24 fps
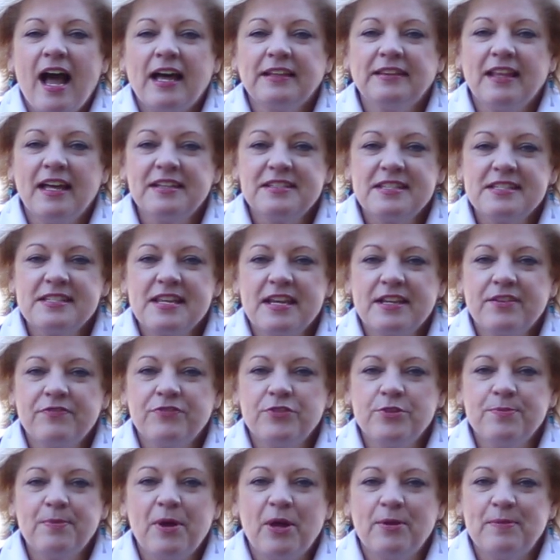I'd like to take a
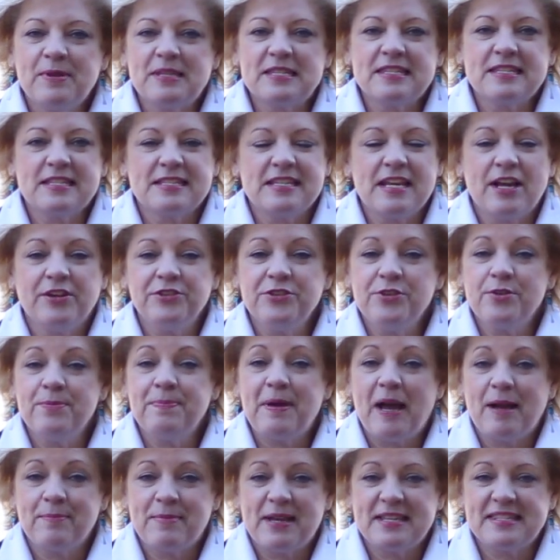few moments to tell you
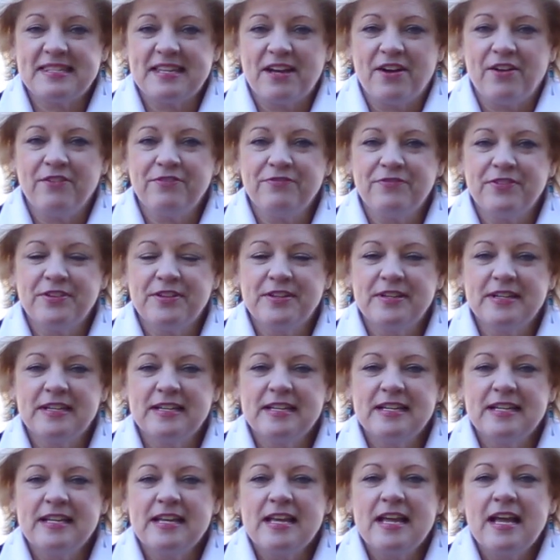about myself.
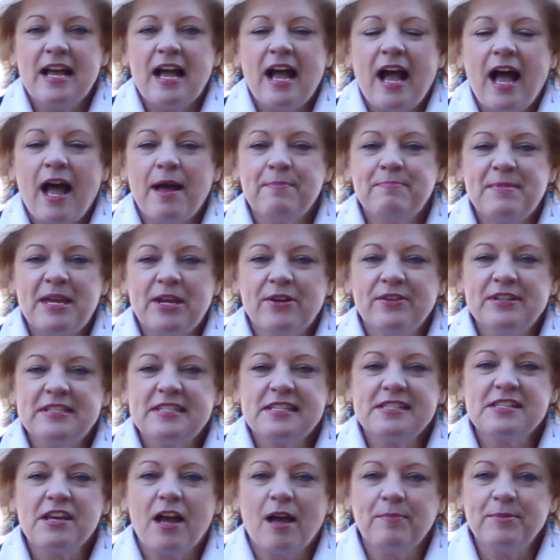I'm married
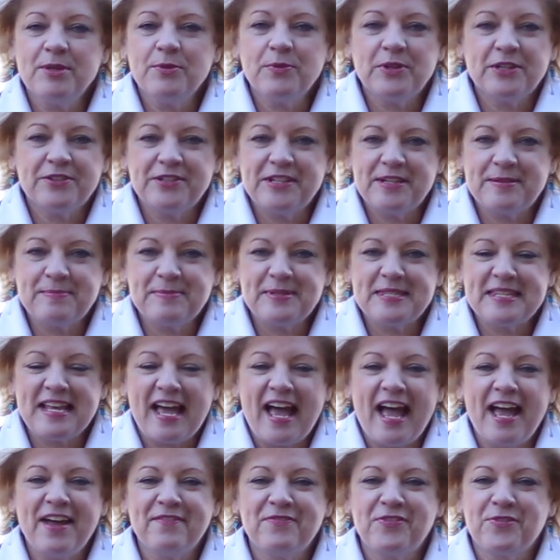to Tommy Williams.
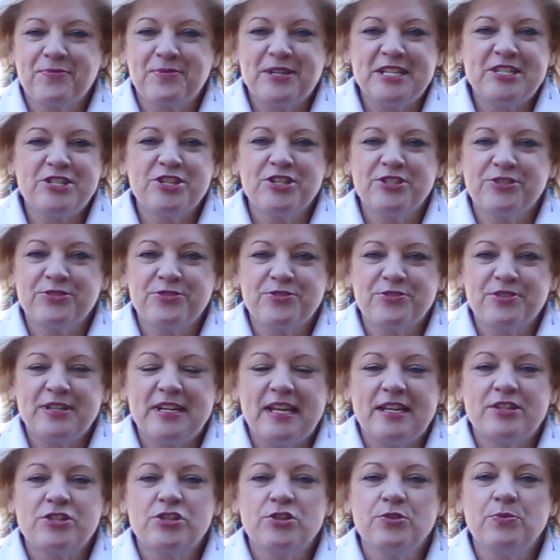I have 3 children
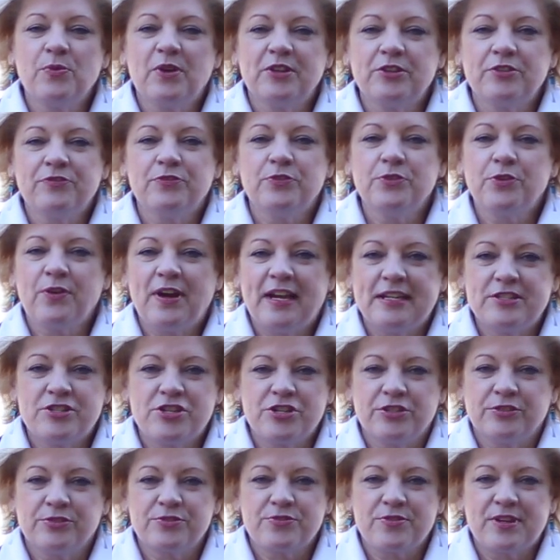and 2 wonderful
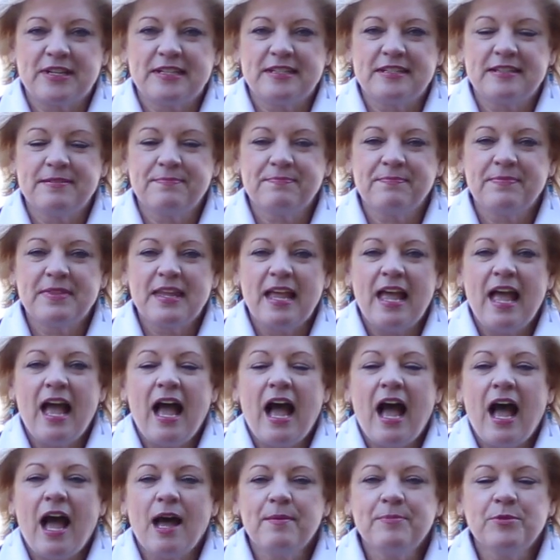grandchildren.
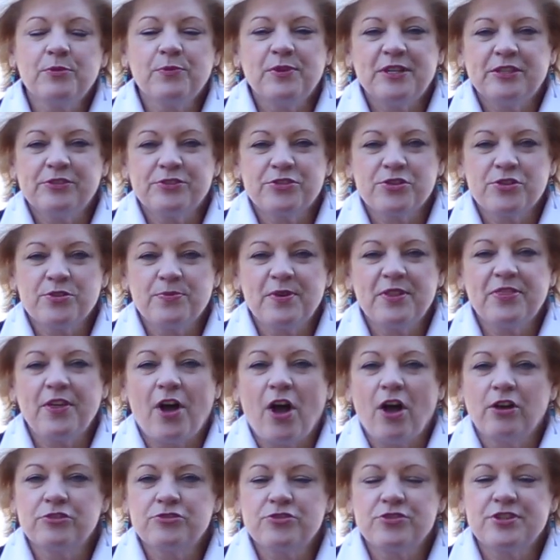I'm a realtor with
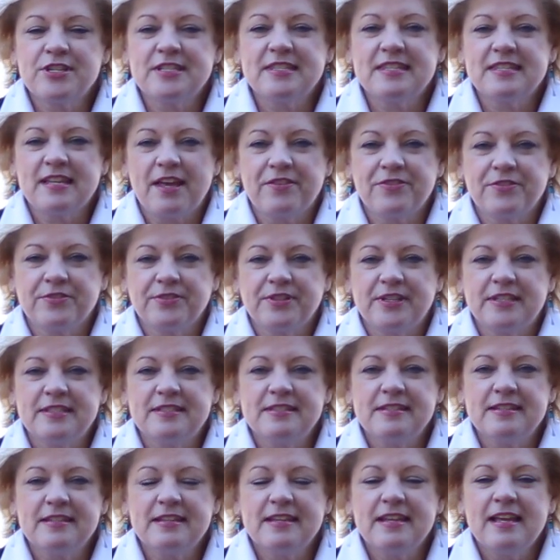Aldridge and
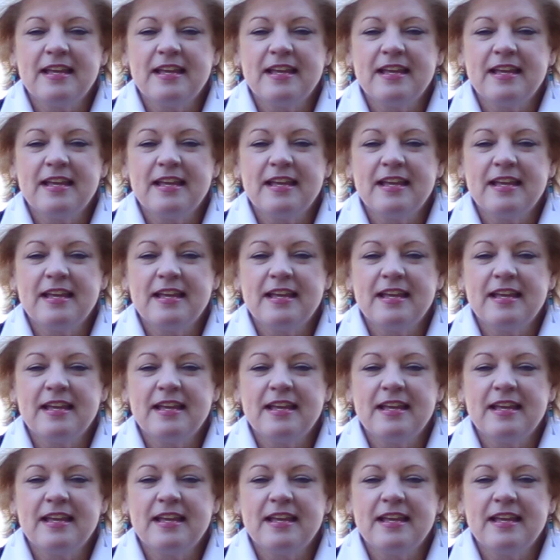Sutherland,